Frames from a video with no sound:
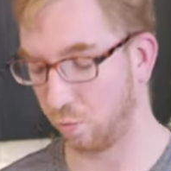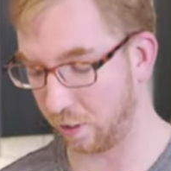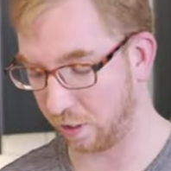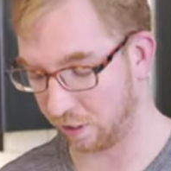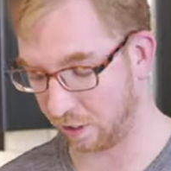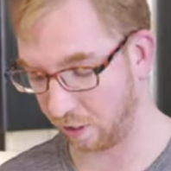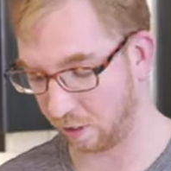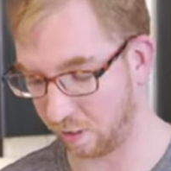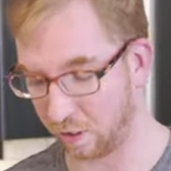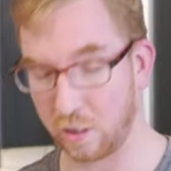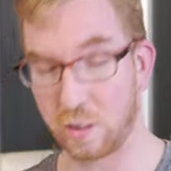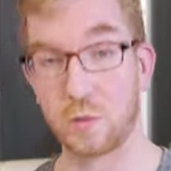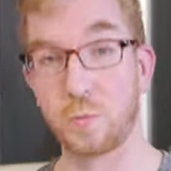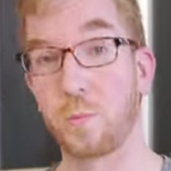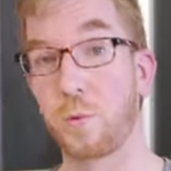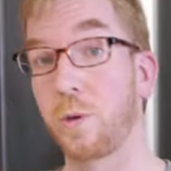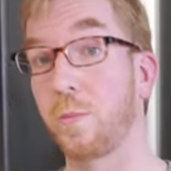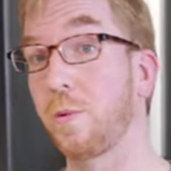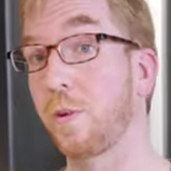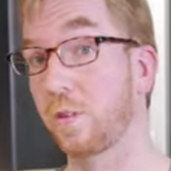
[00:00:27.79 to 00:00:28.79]
we sell these
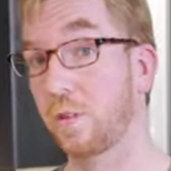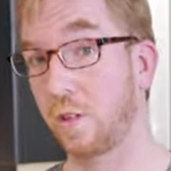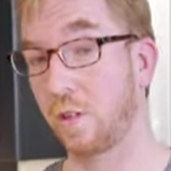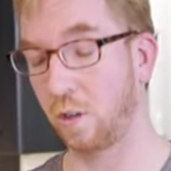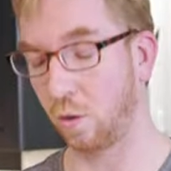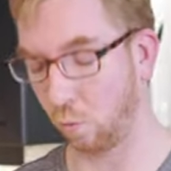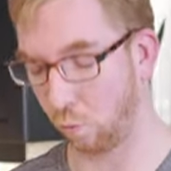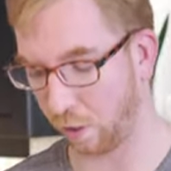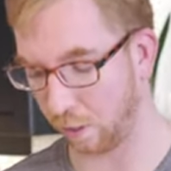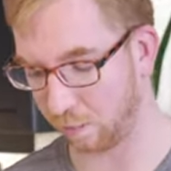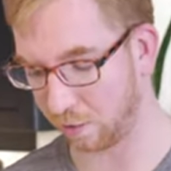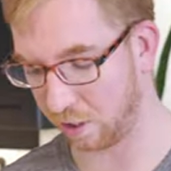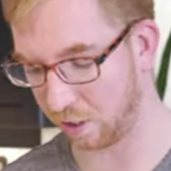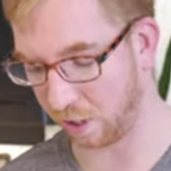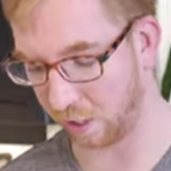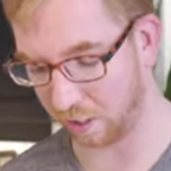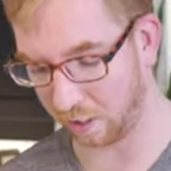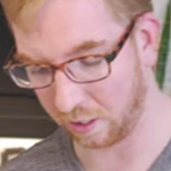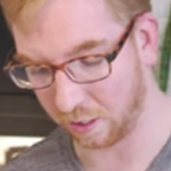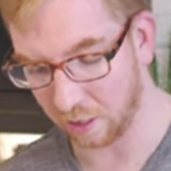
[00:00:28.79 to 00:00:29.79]
pre-built on our
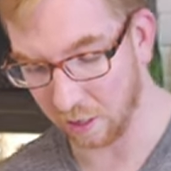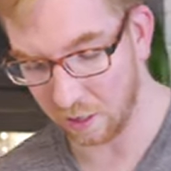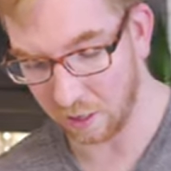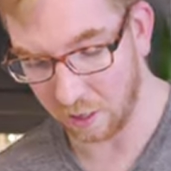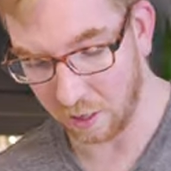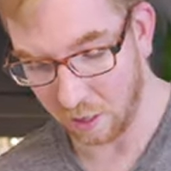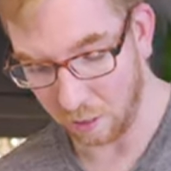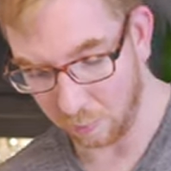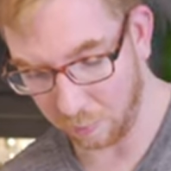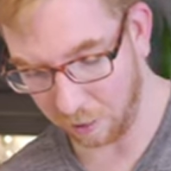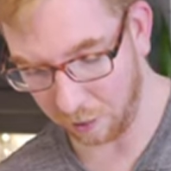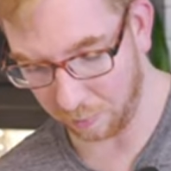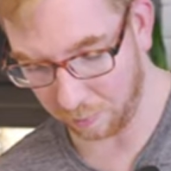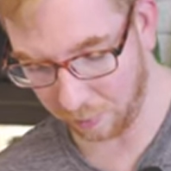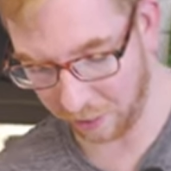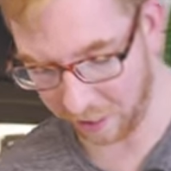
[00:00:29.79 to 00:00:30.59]
website. But